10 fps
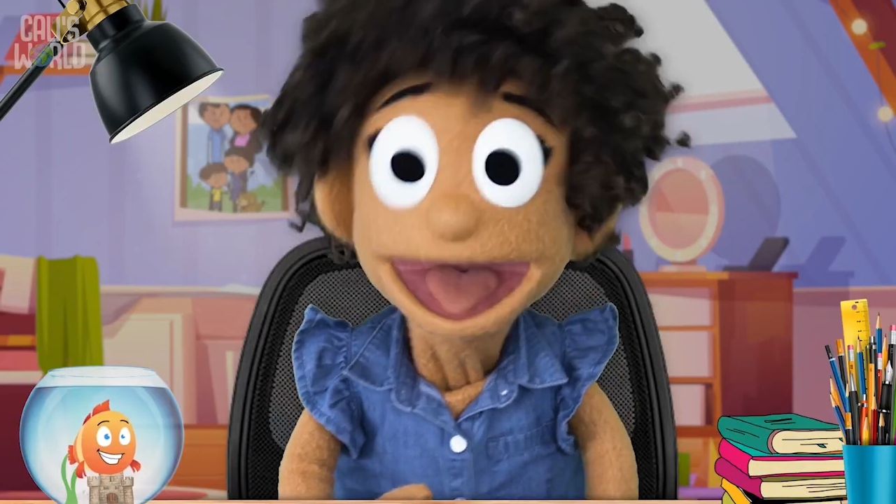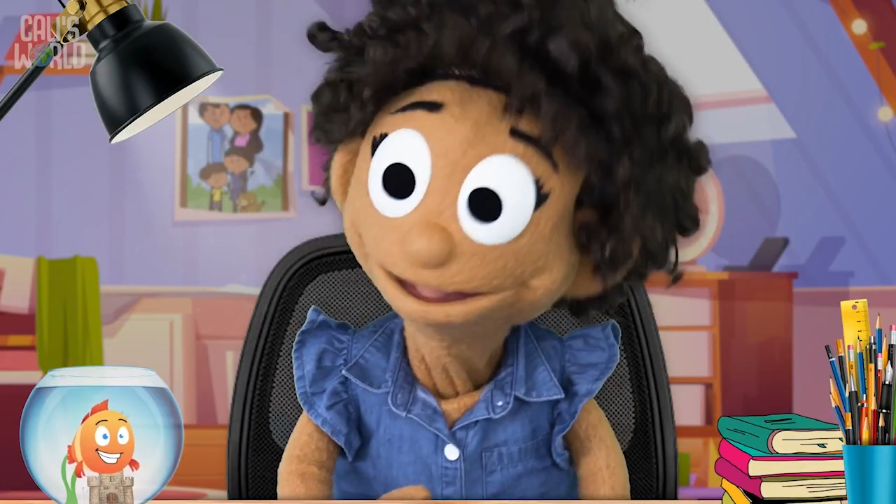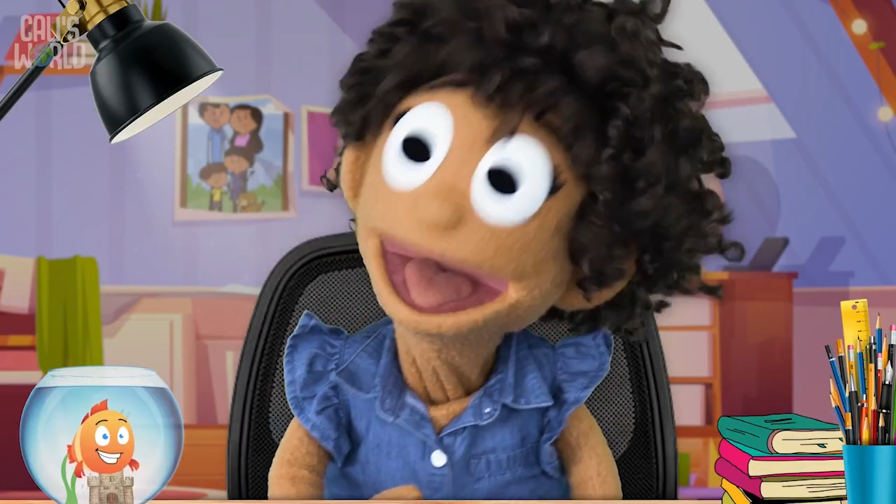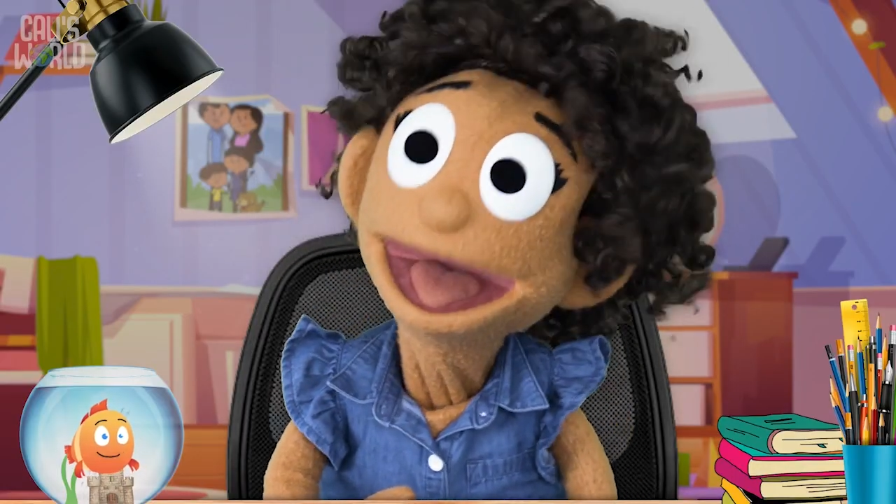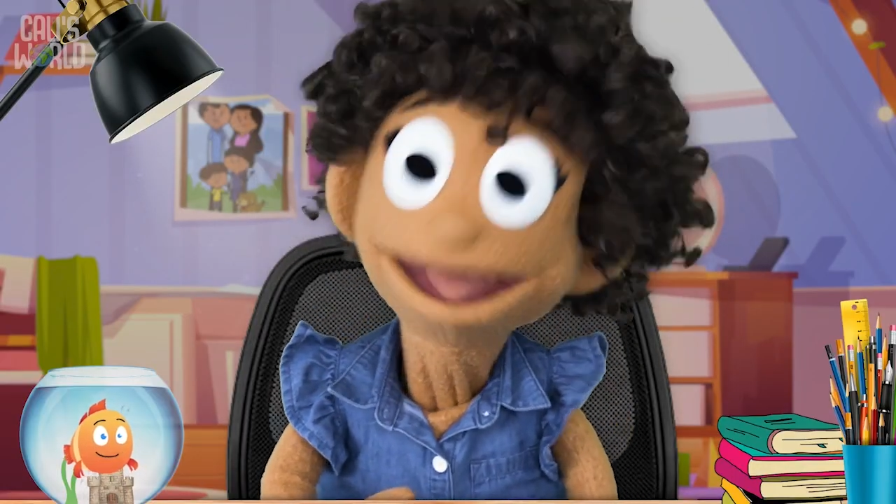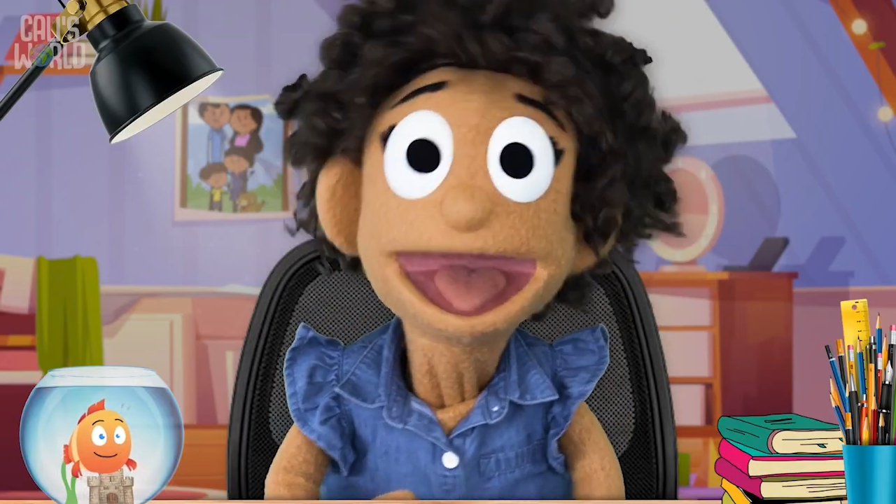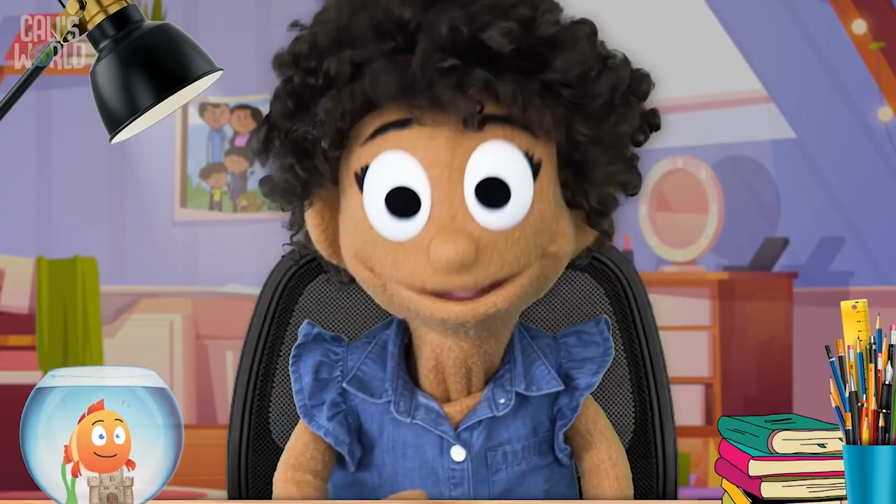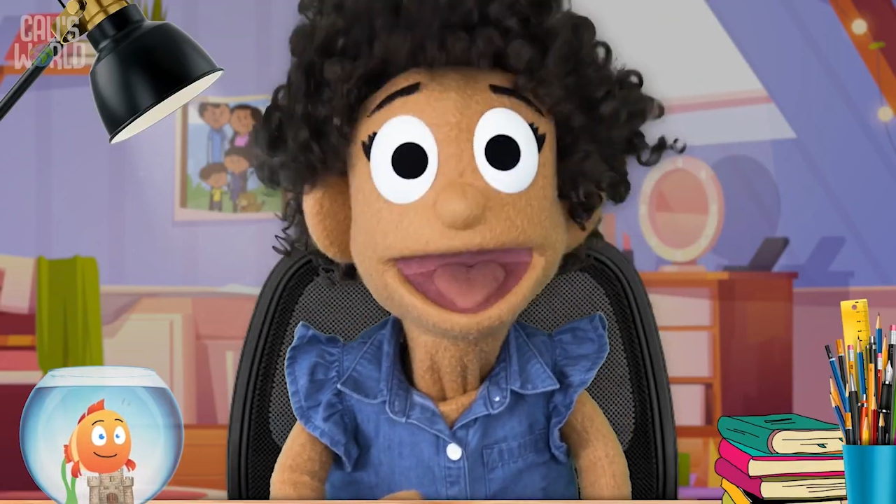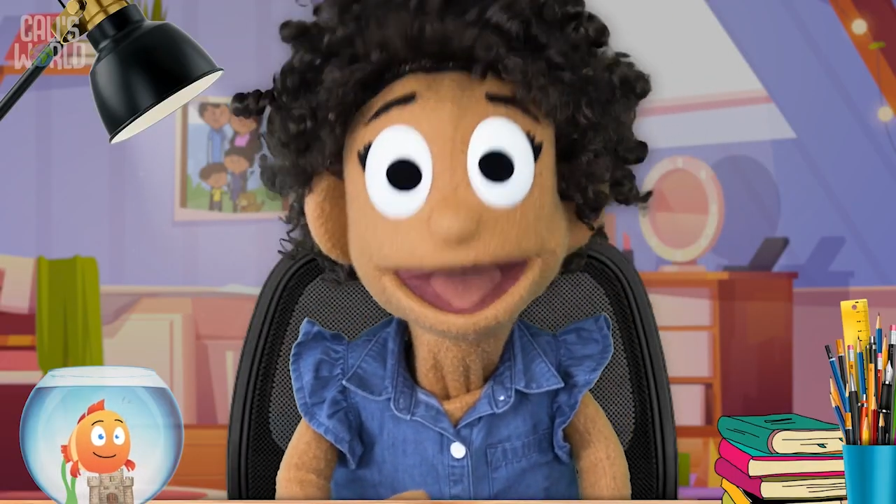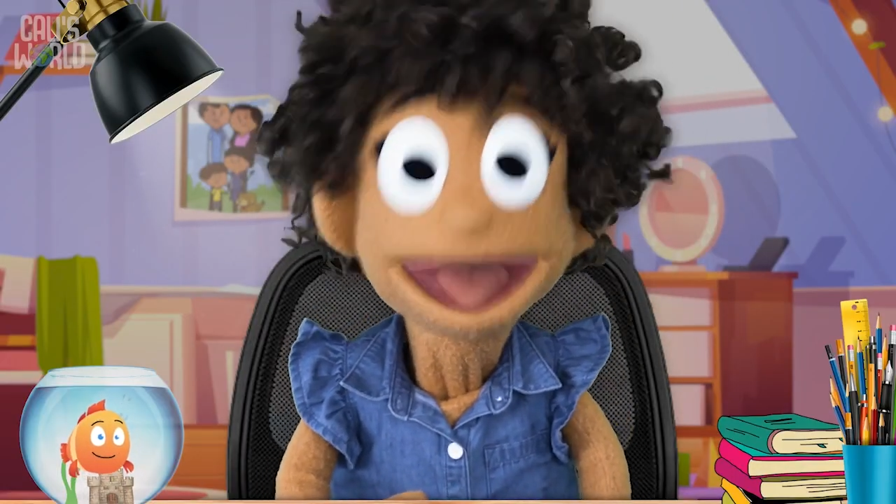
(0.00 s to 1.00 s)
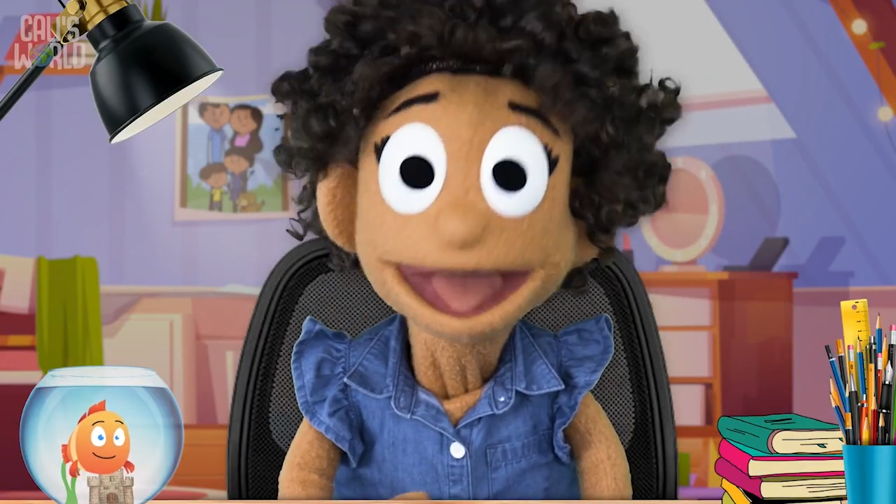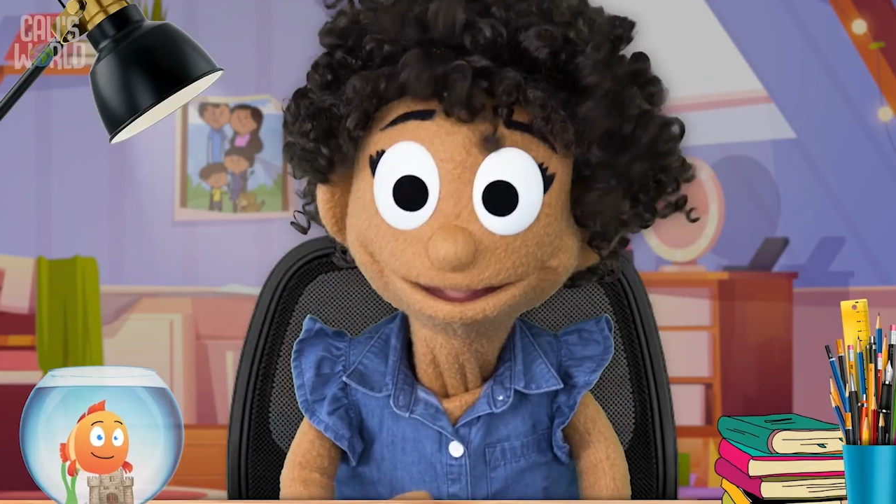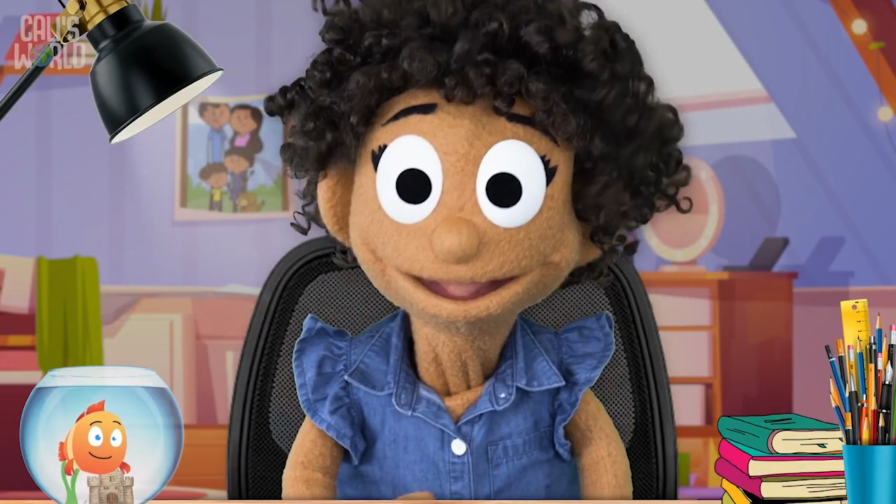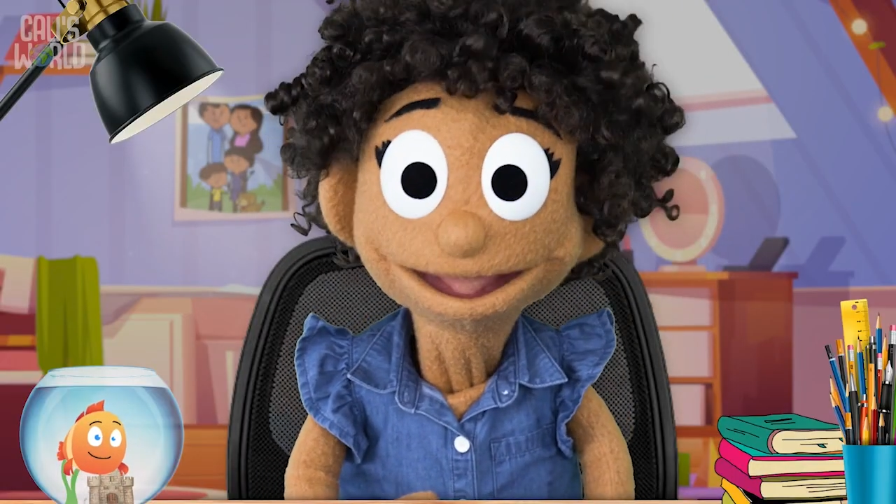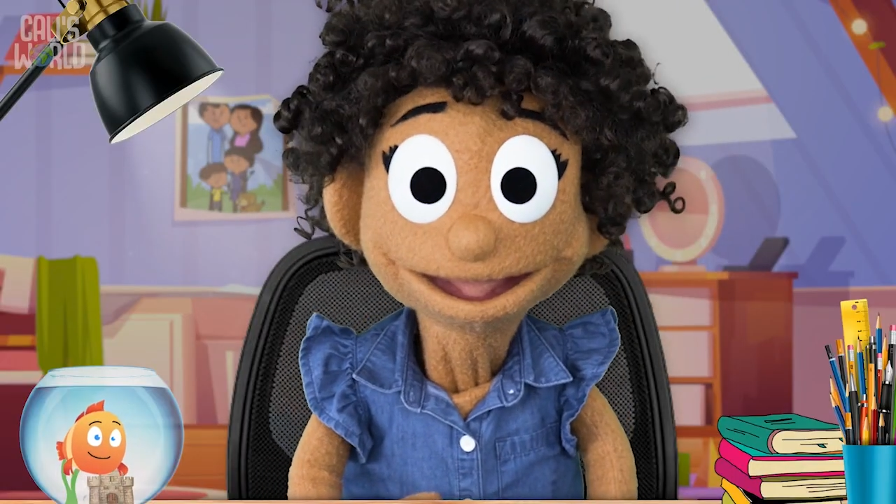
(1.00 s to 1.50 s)
in my new glow
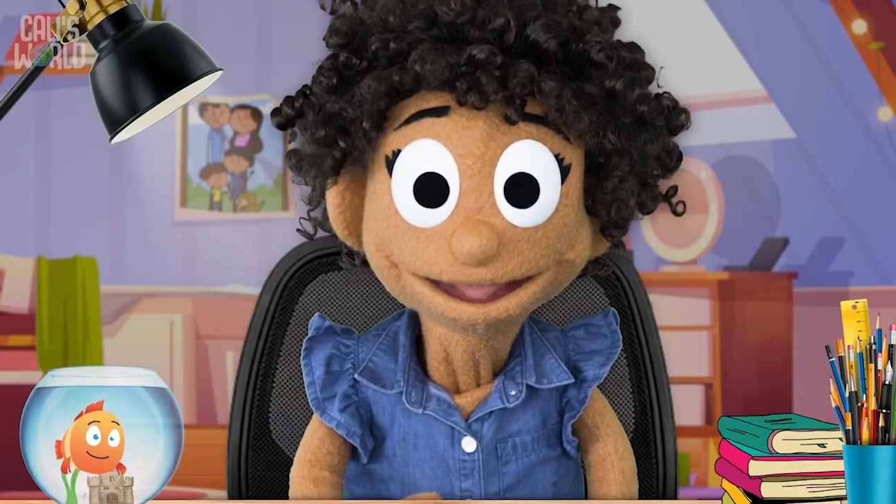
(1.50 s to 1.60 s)
journal